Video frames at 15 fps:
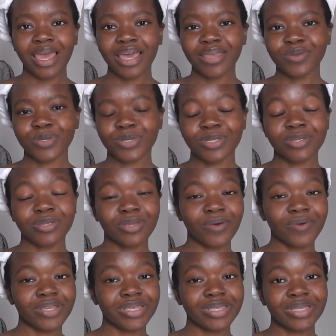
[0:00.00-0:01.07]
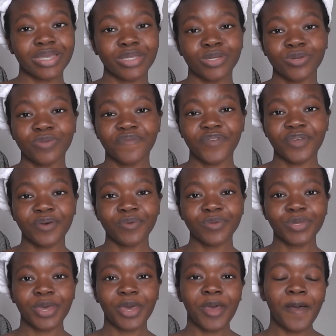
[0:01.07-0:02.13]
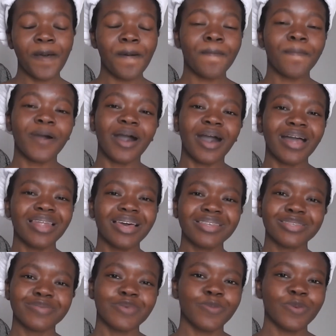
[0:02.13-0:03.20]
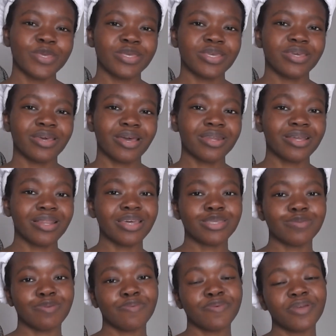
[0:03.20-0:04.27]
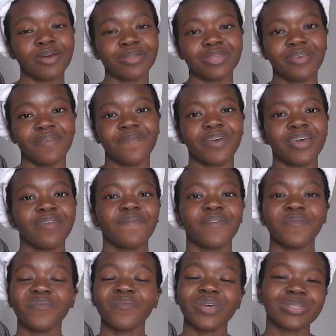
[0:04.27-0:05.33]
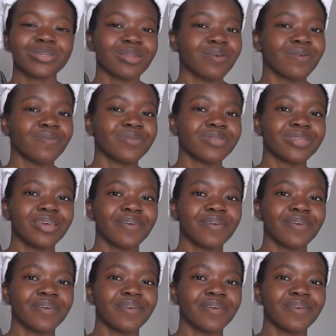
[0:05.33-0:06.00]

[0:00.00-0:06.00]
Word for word: and you should totally stay tuned for those but I like to be busy and I like to be productive and if everywhere's closed